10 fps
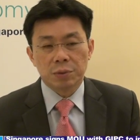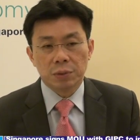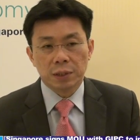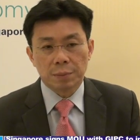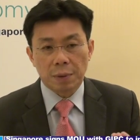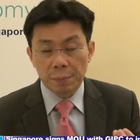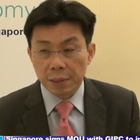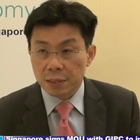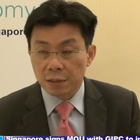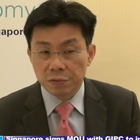building the
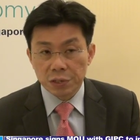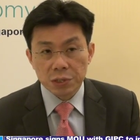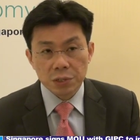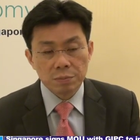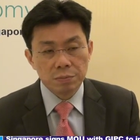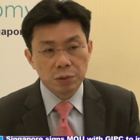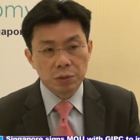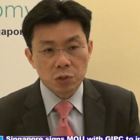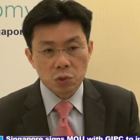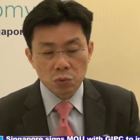public service,
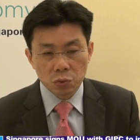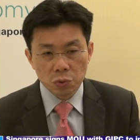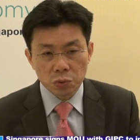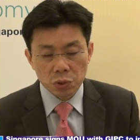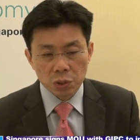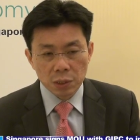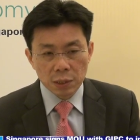building schools,